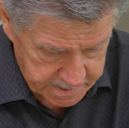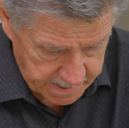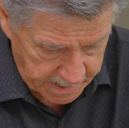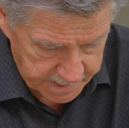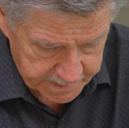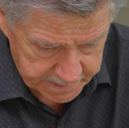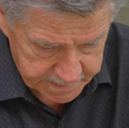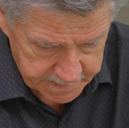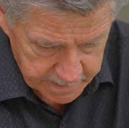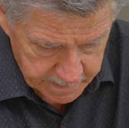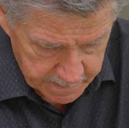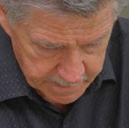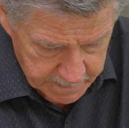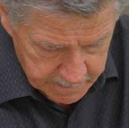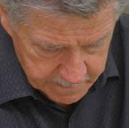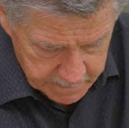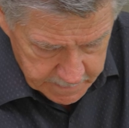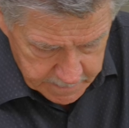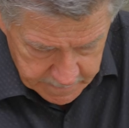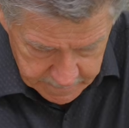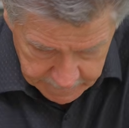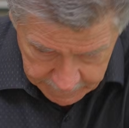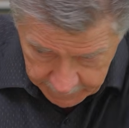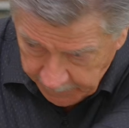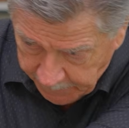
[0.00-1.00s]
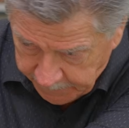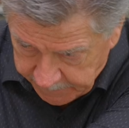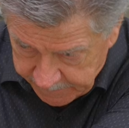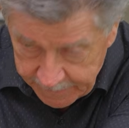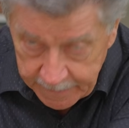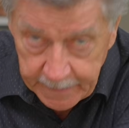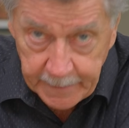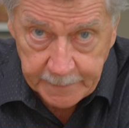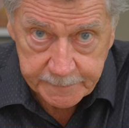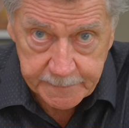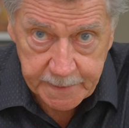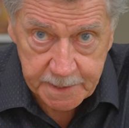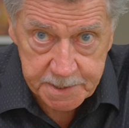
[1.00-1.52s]
like
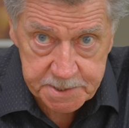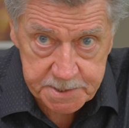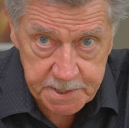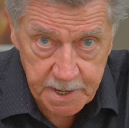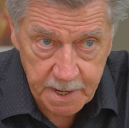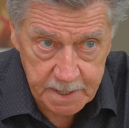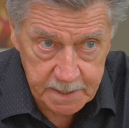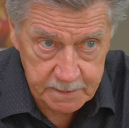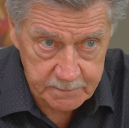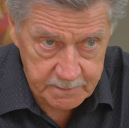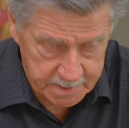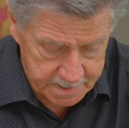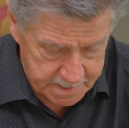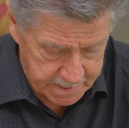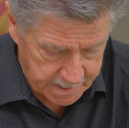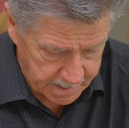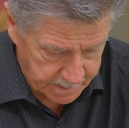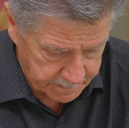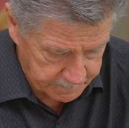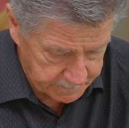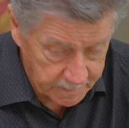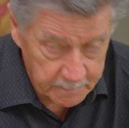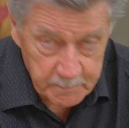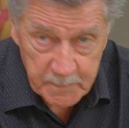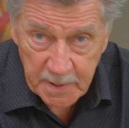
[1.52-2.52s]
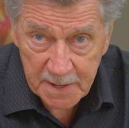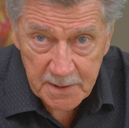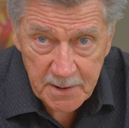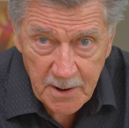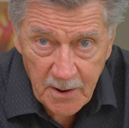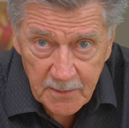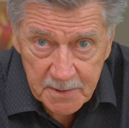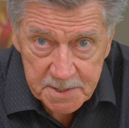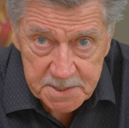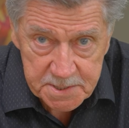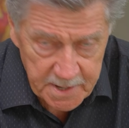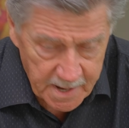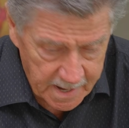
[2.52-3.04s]
this kind of a thing. But
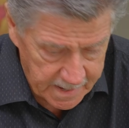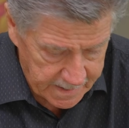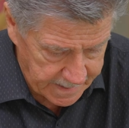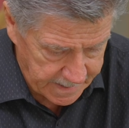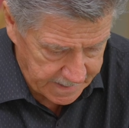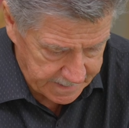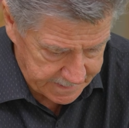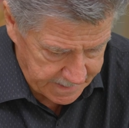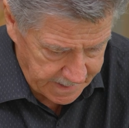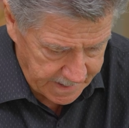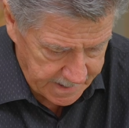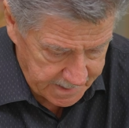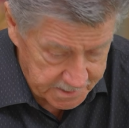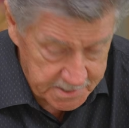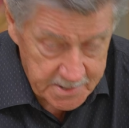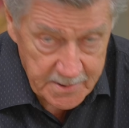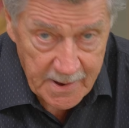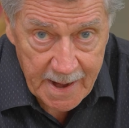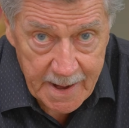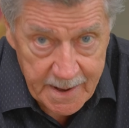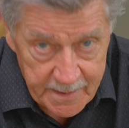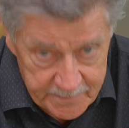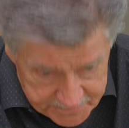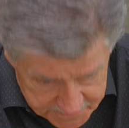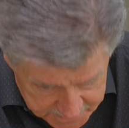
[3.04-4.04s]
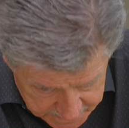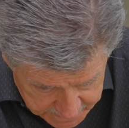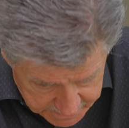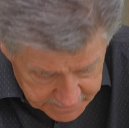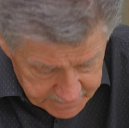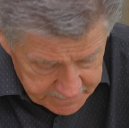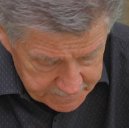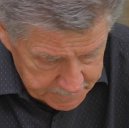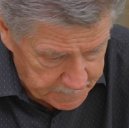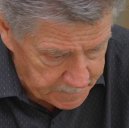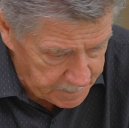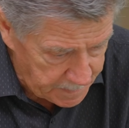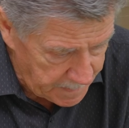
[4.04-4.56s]
no, it's not like that. You have to
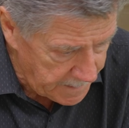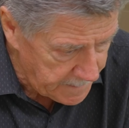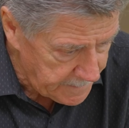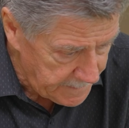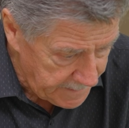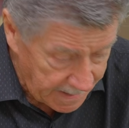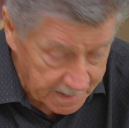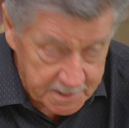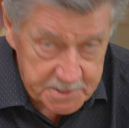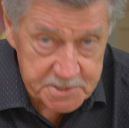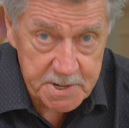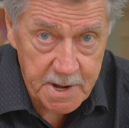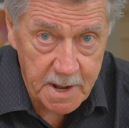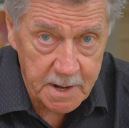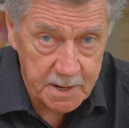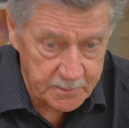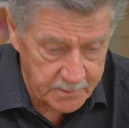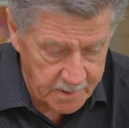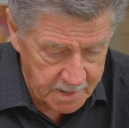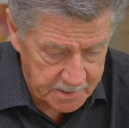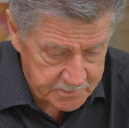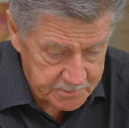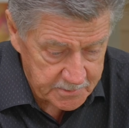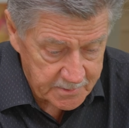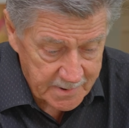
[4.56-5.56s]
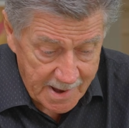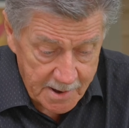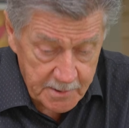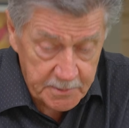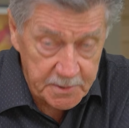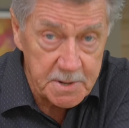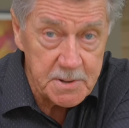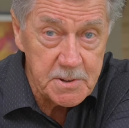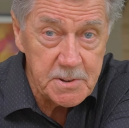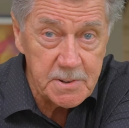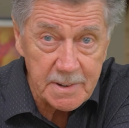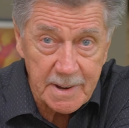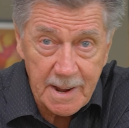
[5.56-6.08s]
accelerate through. How
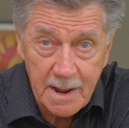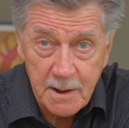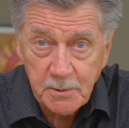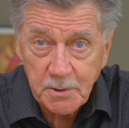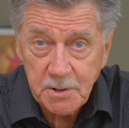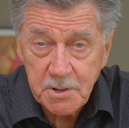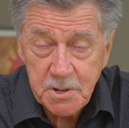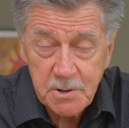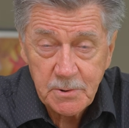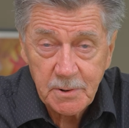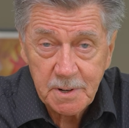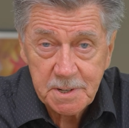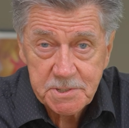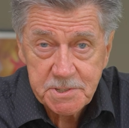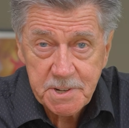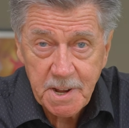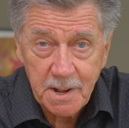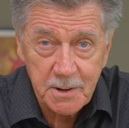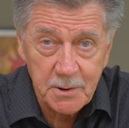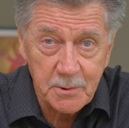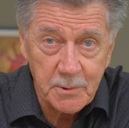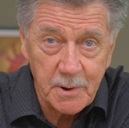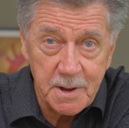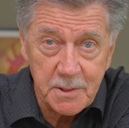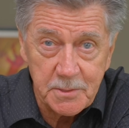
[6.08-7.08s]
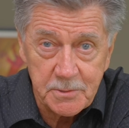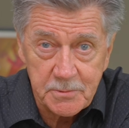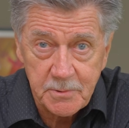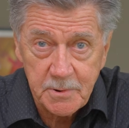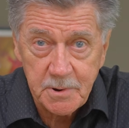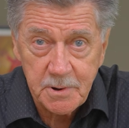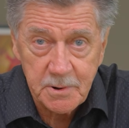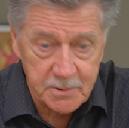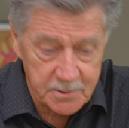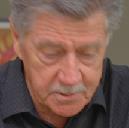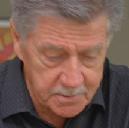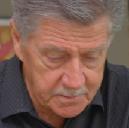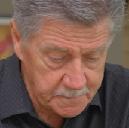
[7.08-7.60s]
can you accelerate
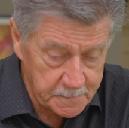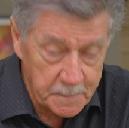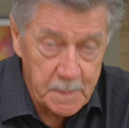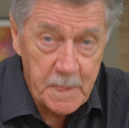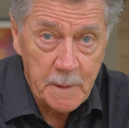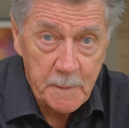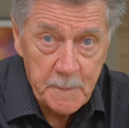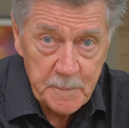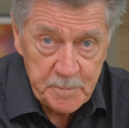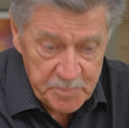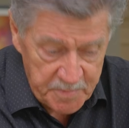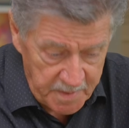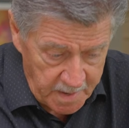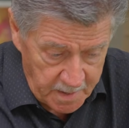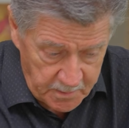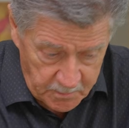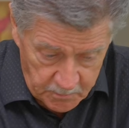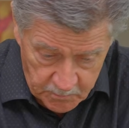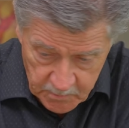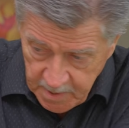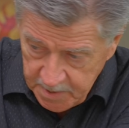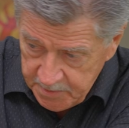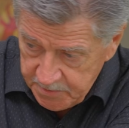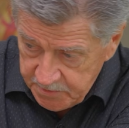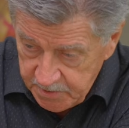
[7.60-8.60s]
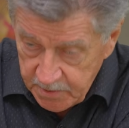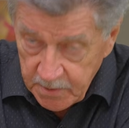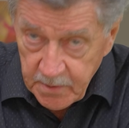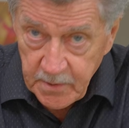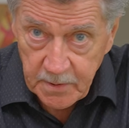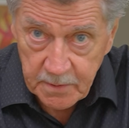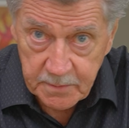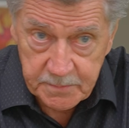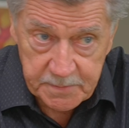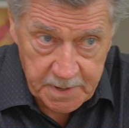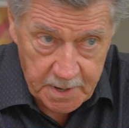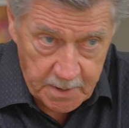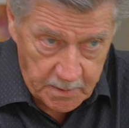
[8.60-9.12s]
through when you're